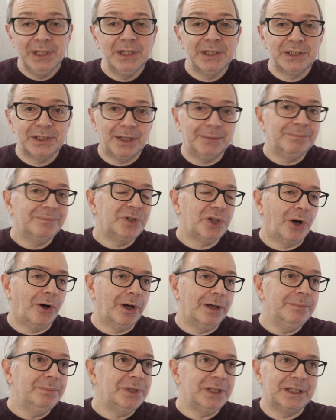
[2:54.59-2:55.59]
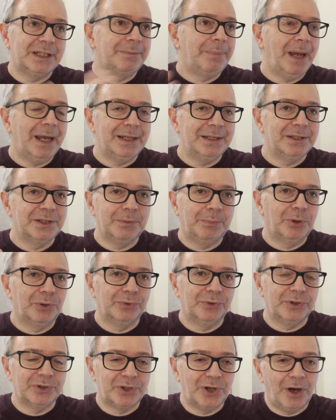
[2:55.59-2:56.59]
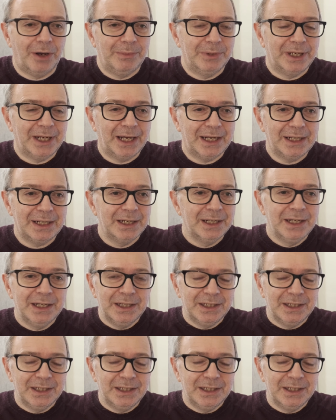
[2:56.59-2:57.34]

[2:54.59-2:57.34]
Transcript: Sometimes it depends upon the time of day.